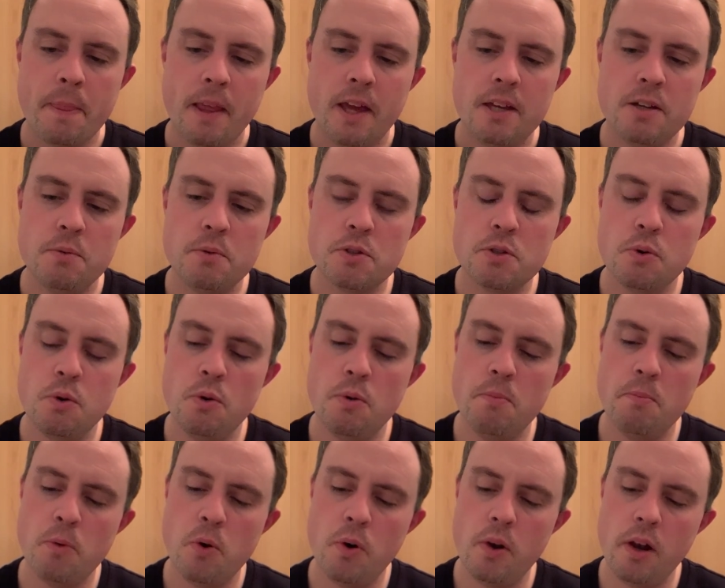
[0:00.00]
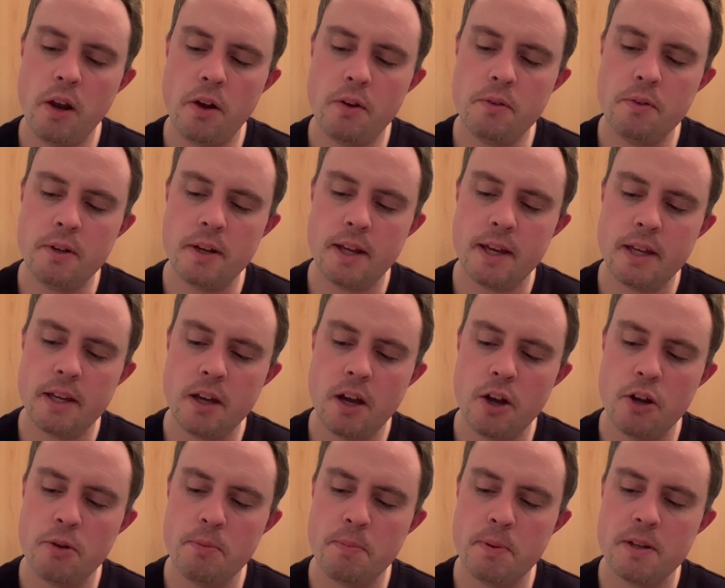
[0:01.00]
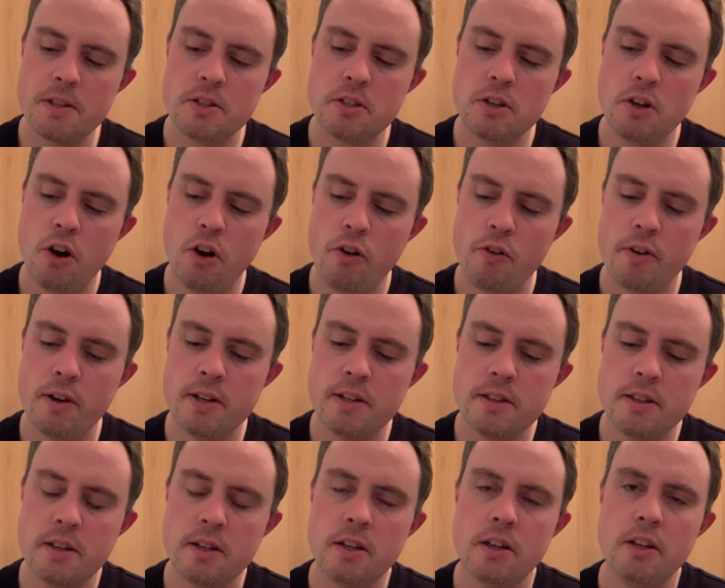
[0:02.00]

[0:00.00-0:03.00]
And it was all more lonely and hopeless and horrid than